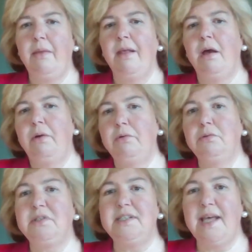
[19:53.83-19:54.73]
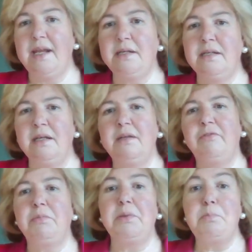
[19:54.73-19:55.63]
are all descended from
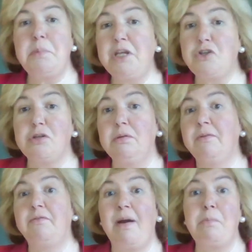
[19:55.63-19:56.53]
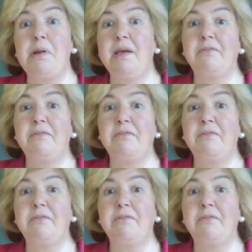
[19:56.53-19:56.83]
the Mitchell family of